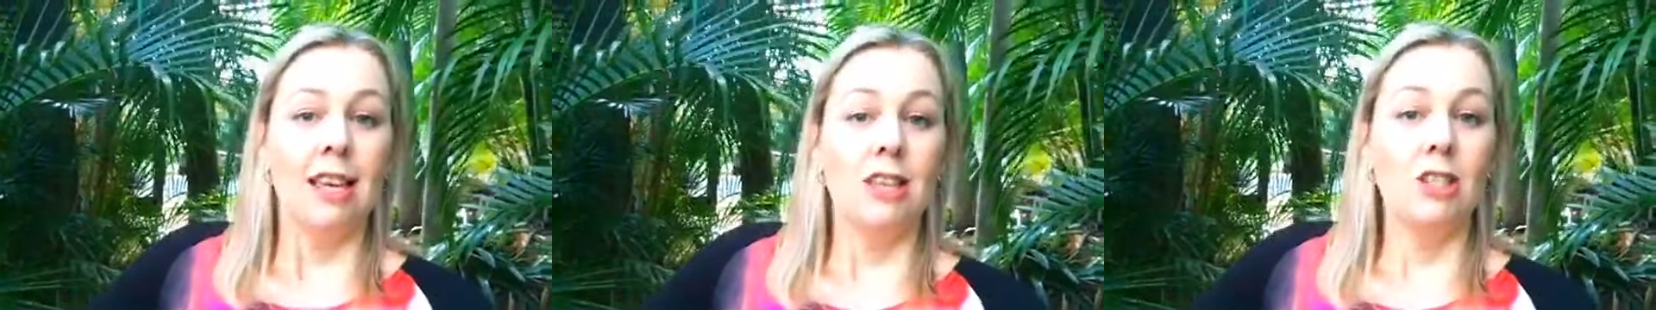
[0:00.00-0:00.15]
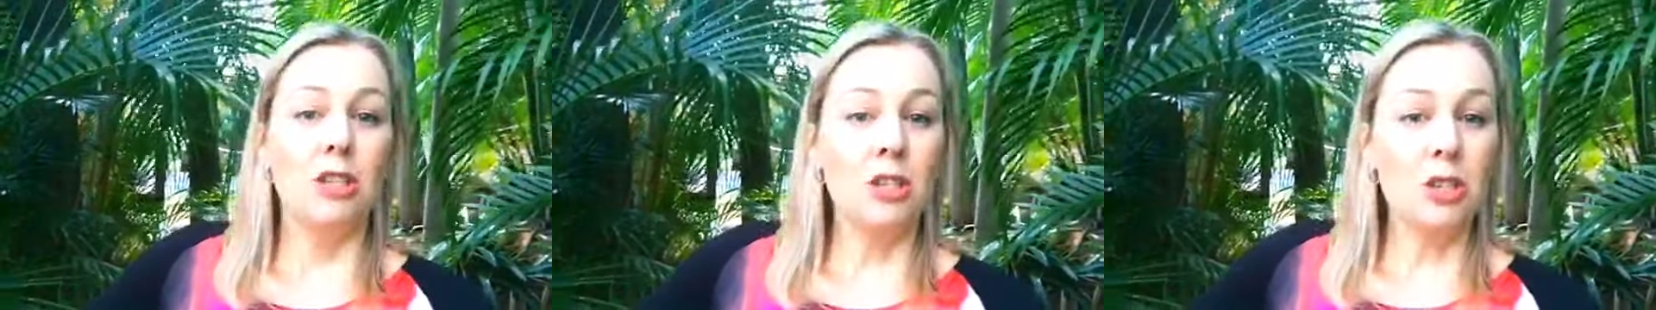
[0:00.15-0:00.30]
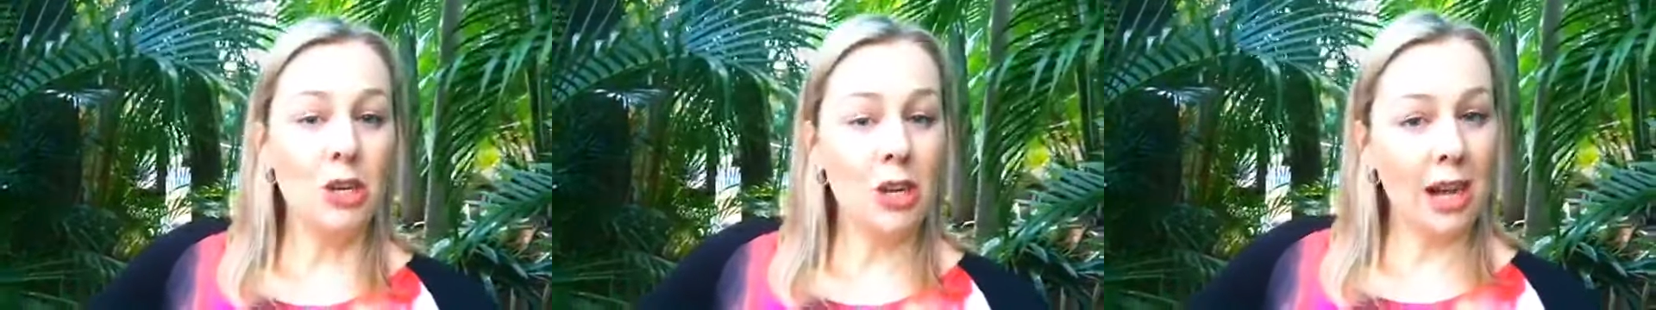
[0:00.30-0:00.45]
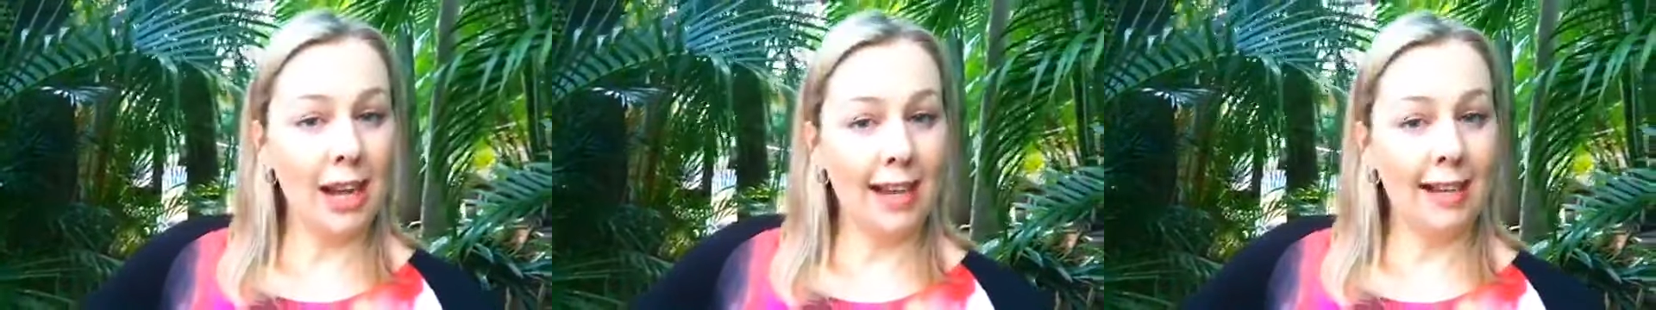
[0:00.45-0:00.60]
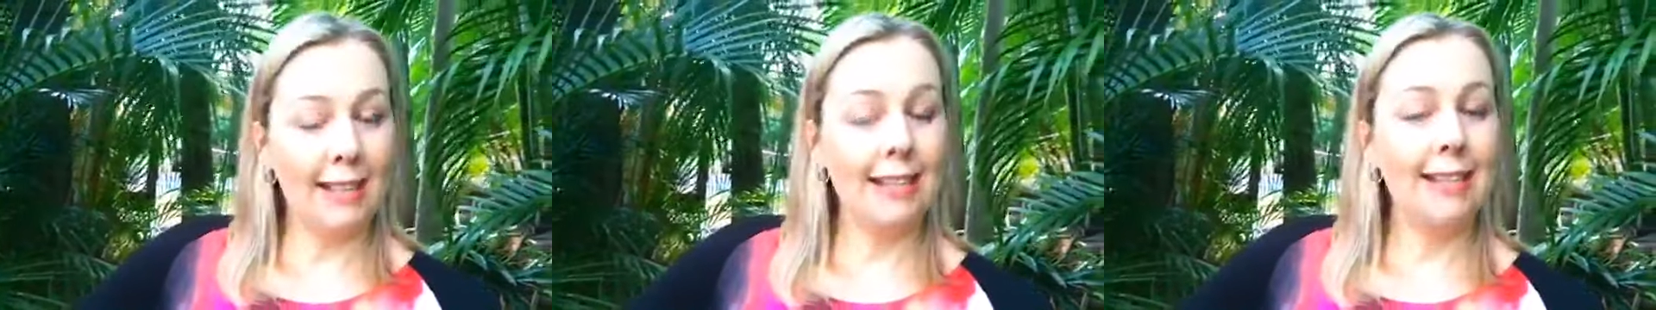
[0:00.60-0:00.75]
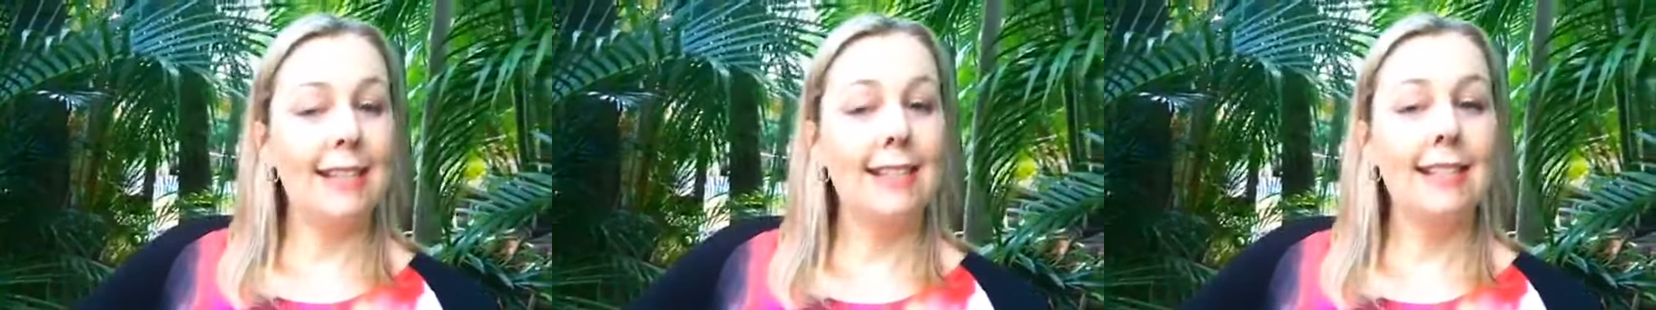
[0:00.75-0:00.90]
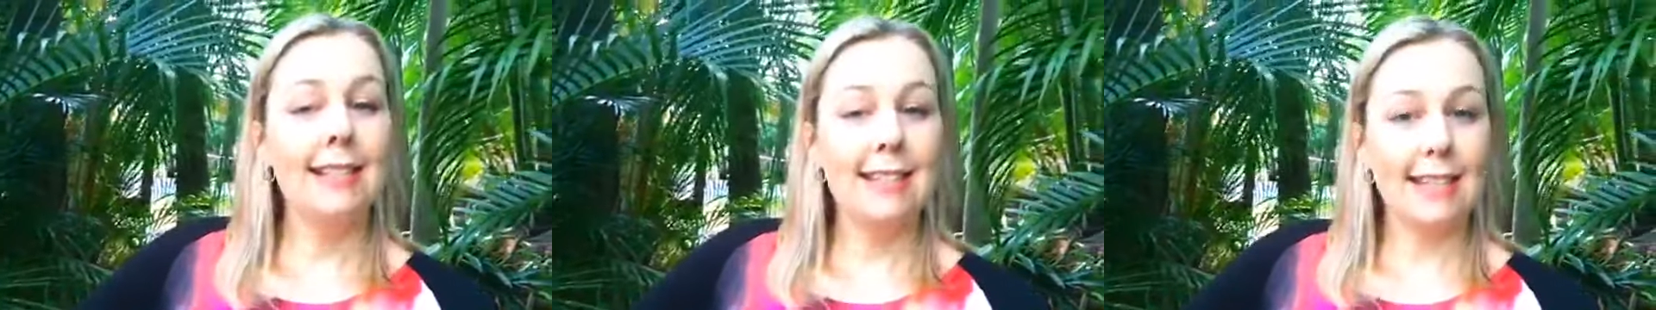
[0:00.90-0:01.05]
tonight
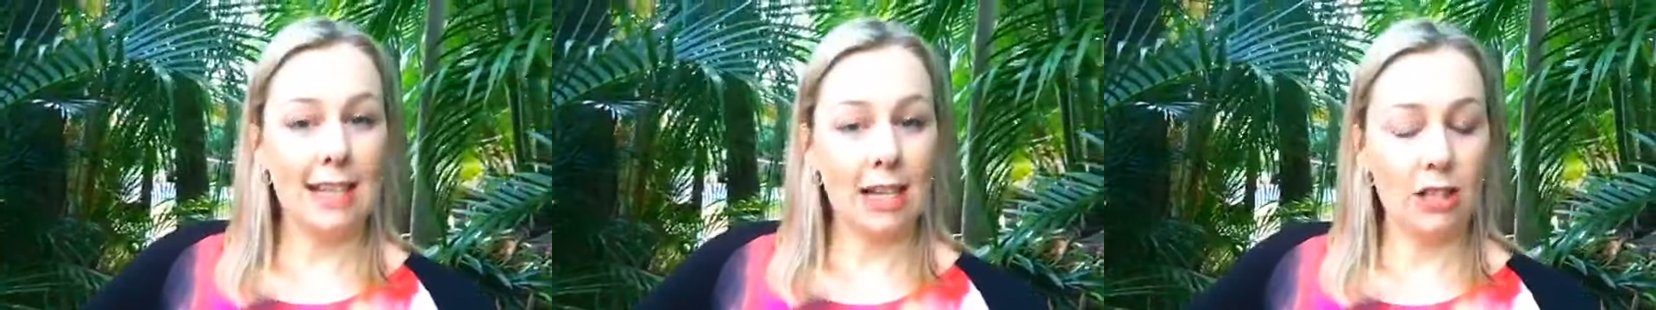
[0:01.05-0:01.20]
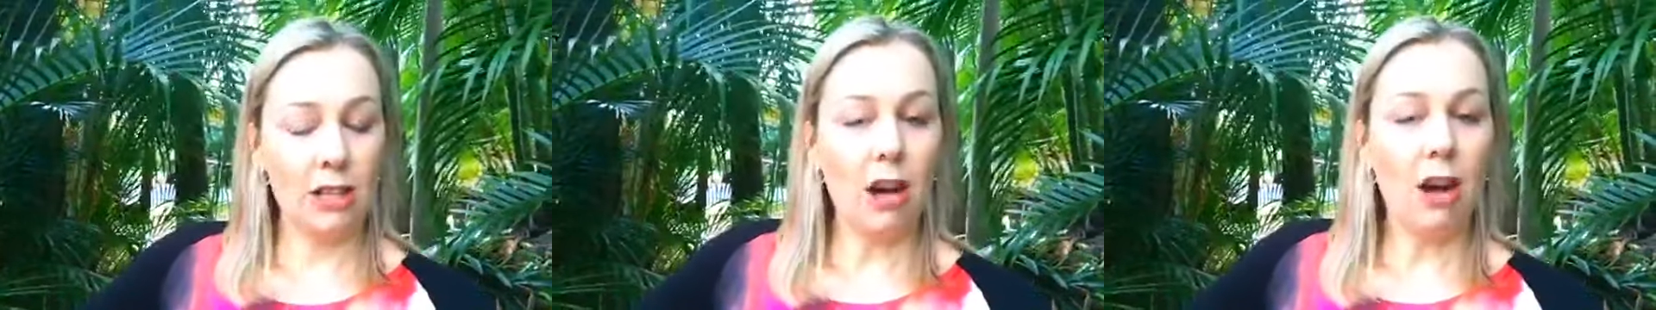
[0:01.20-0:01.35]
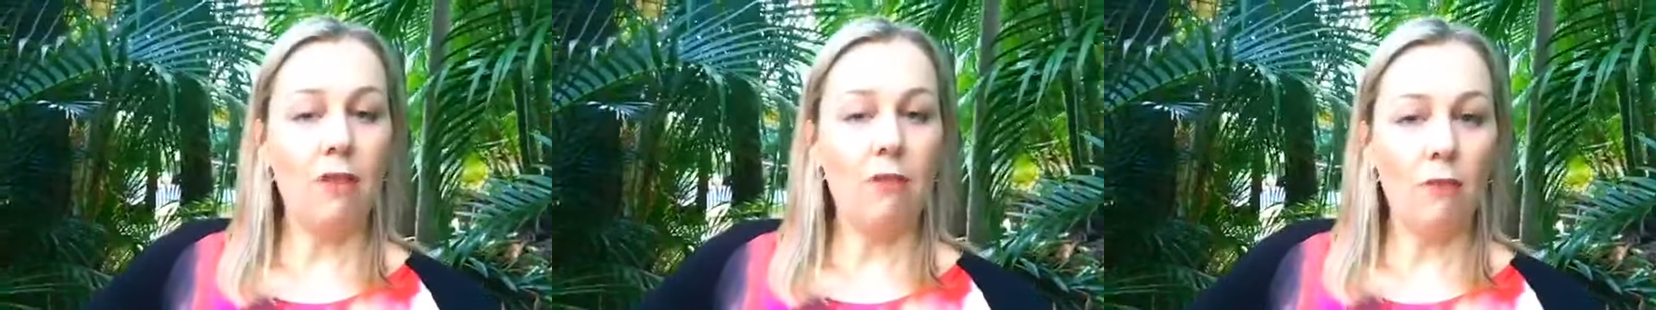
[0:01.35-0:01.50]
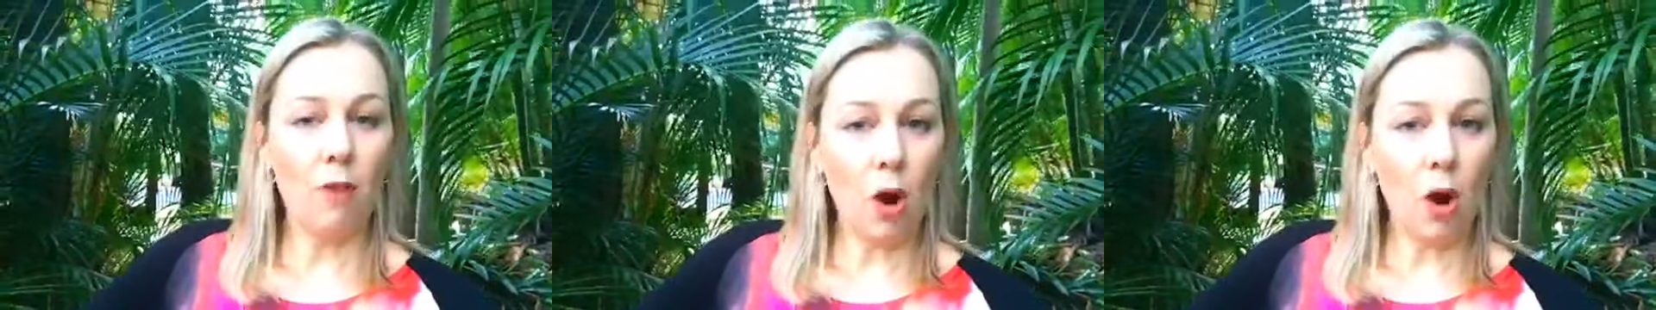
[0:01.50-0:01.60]
is State of